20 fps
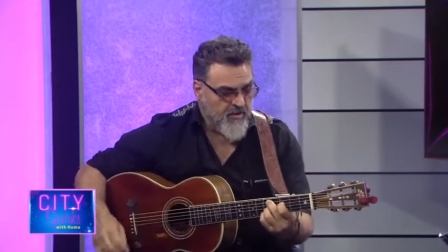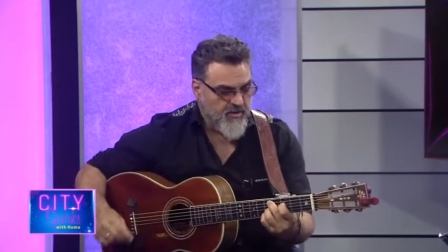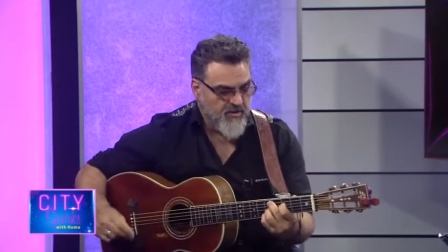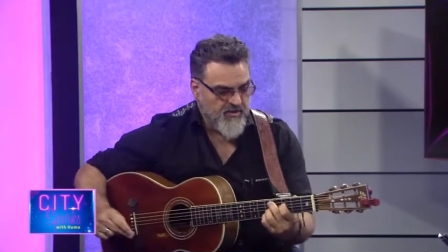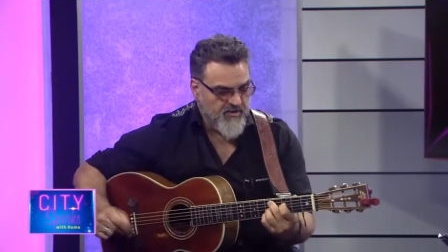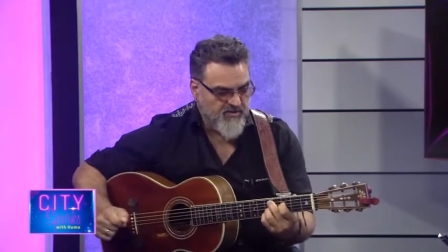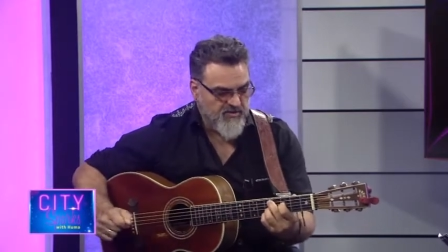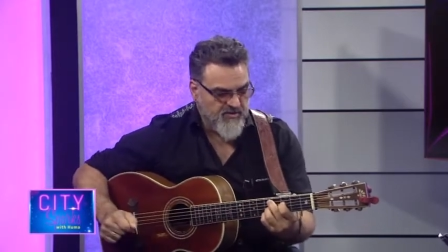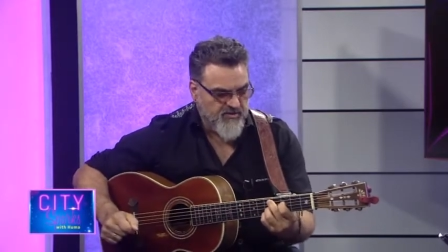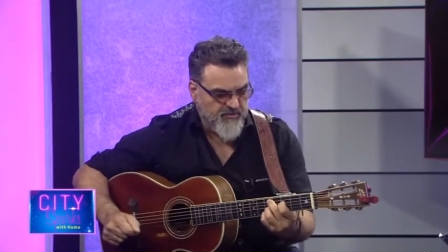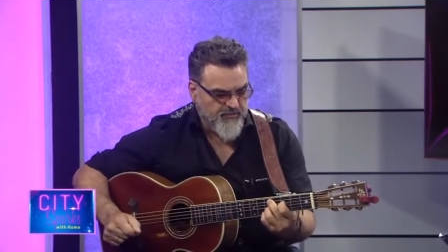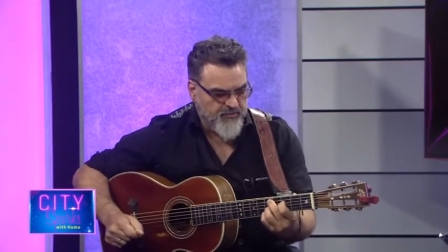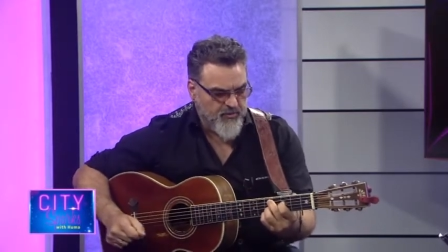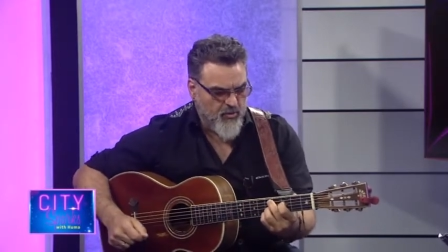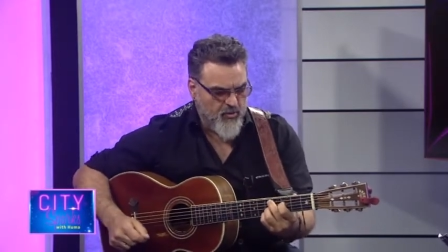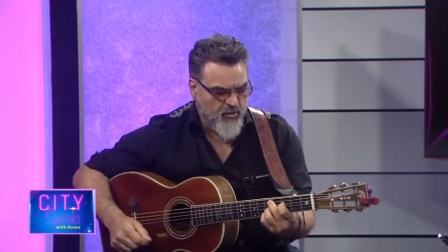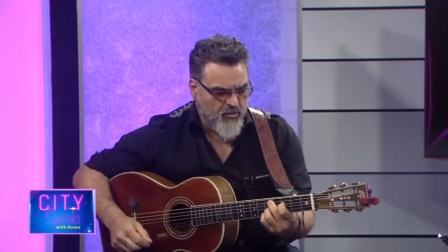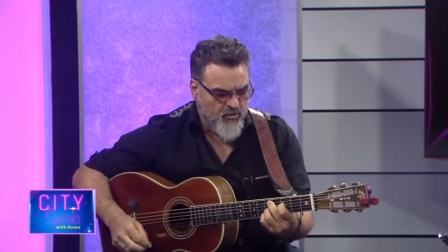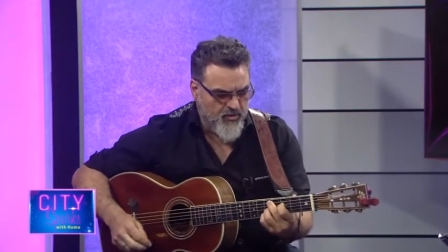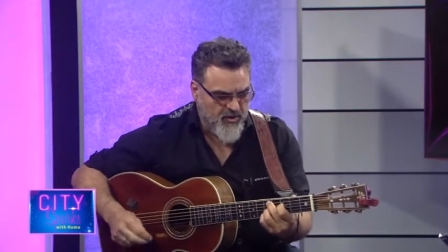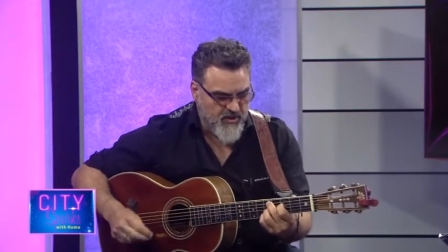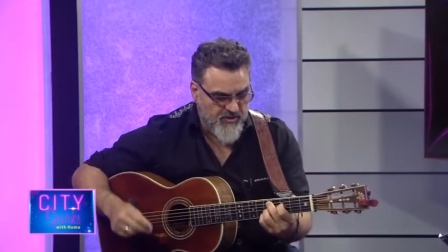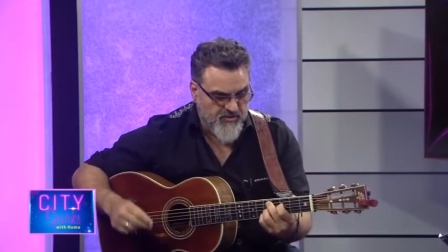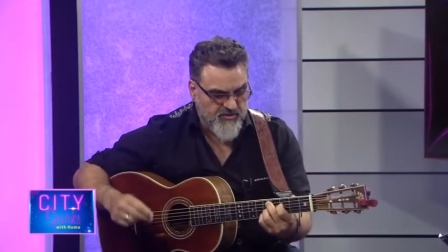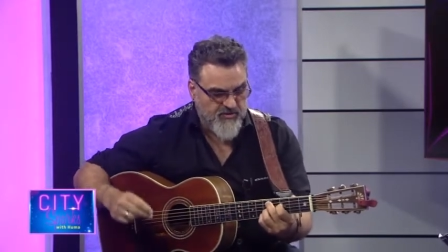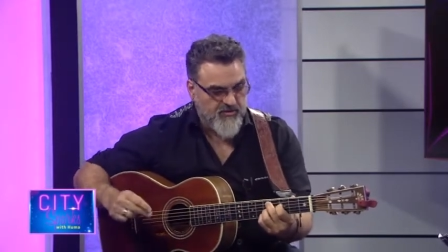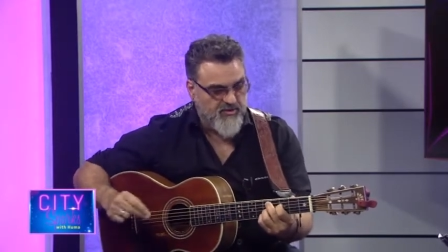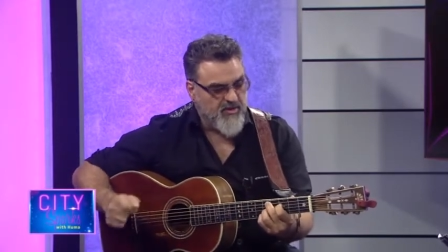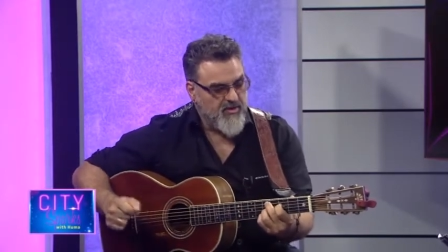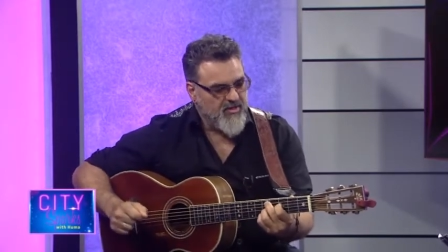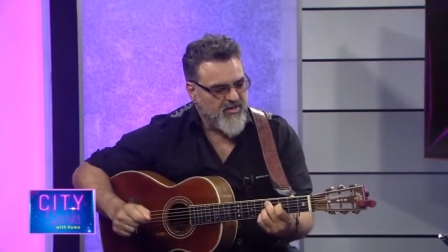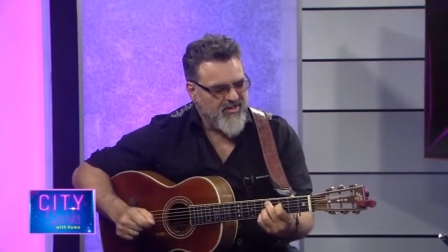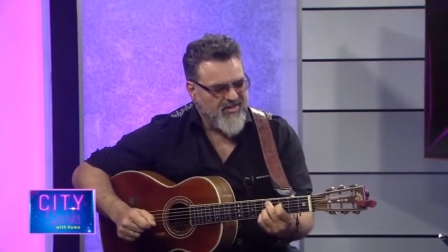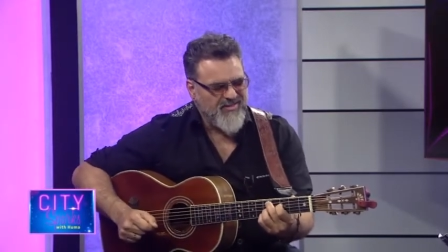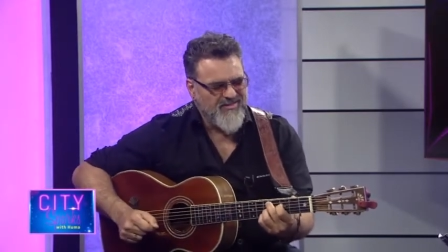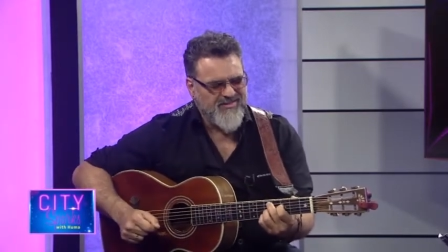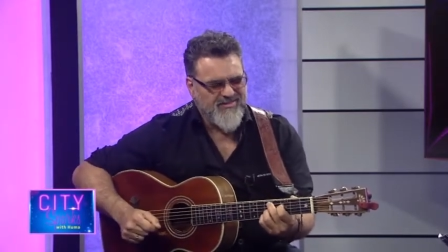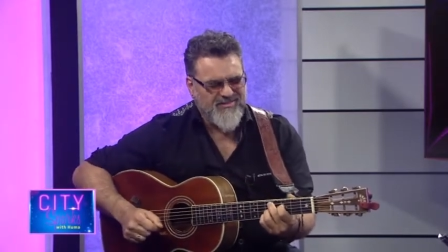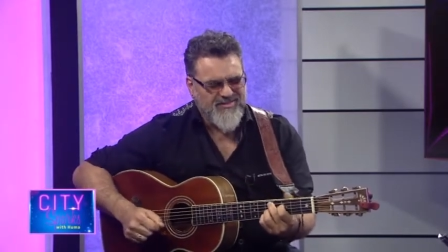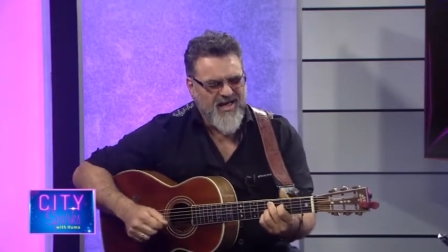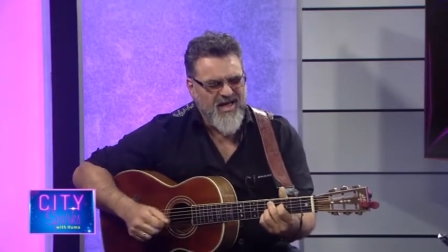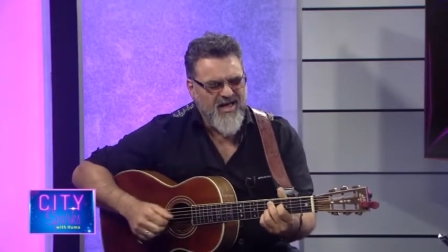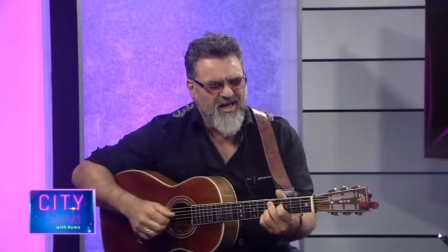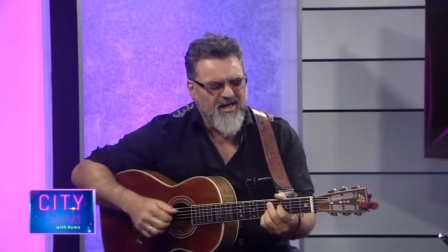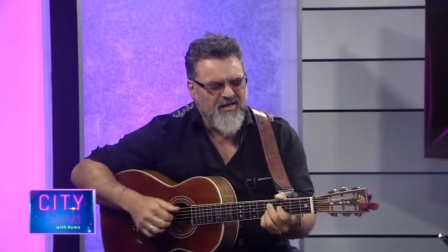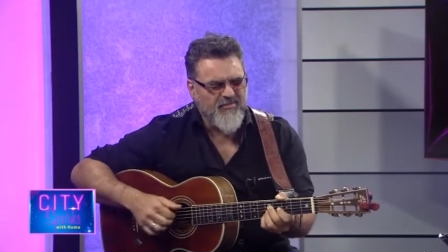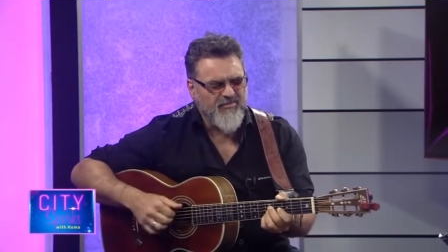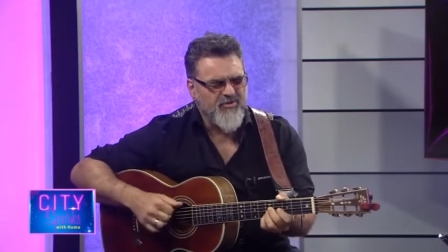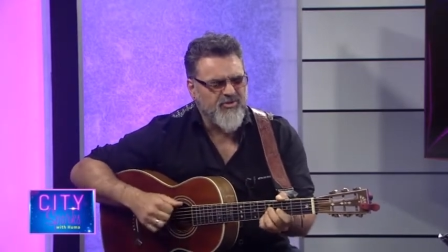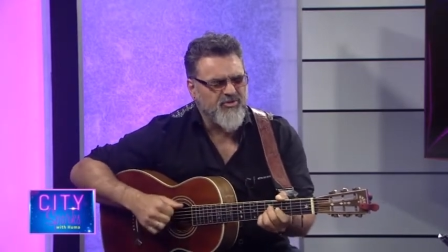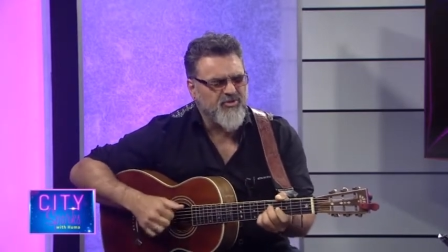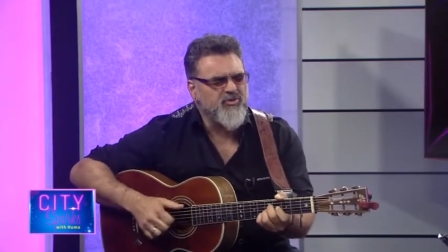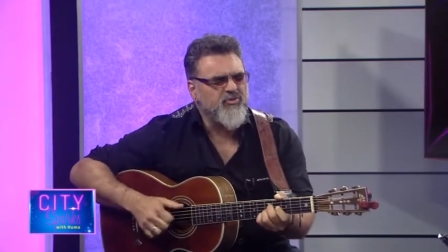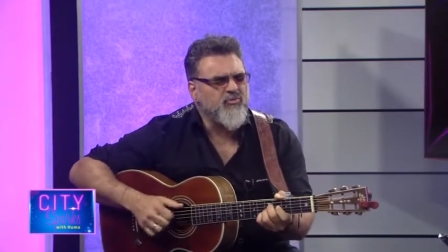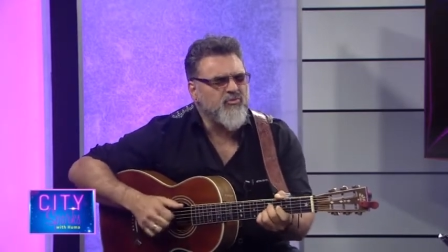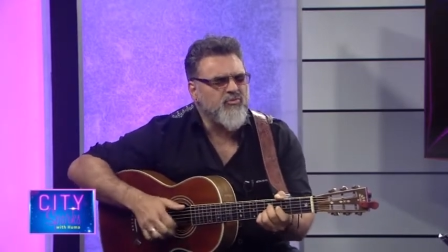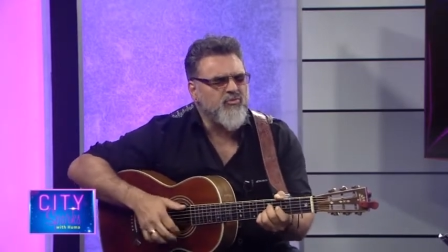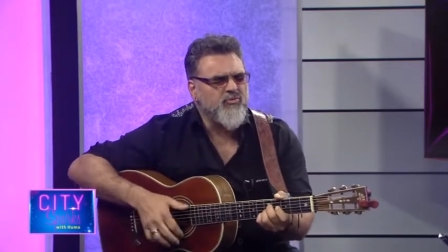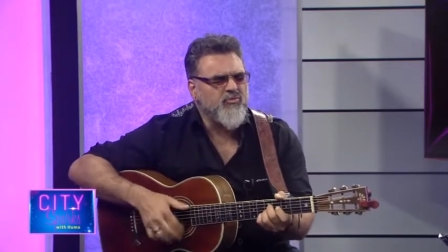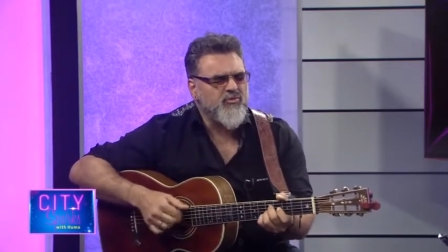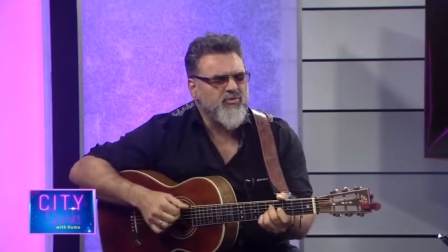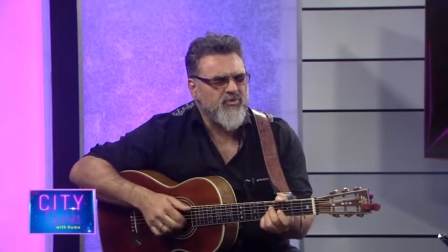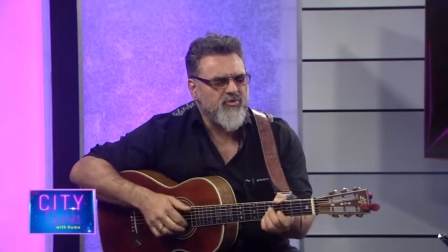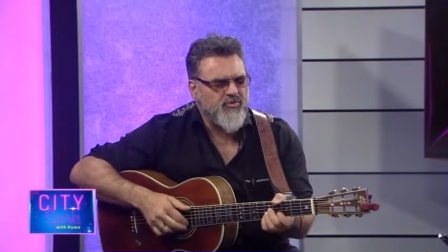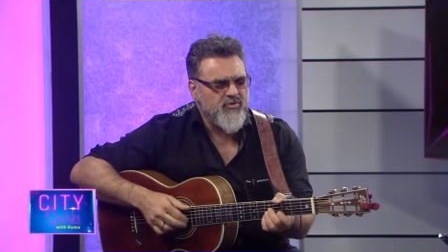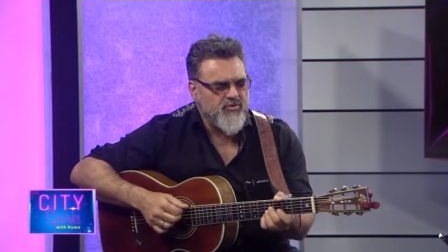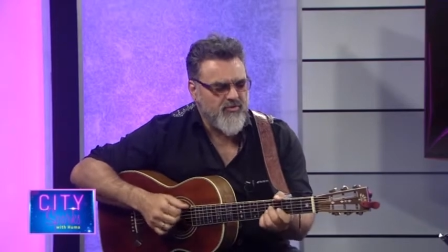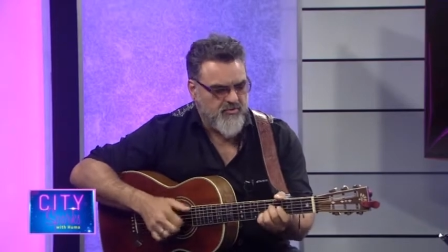This is progress. It's time to choose.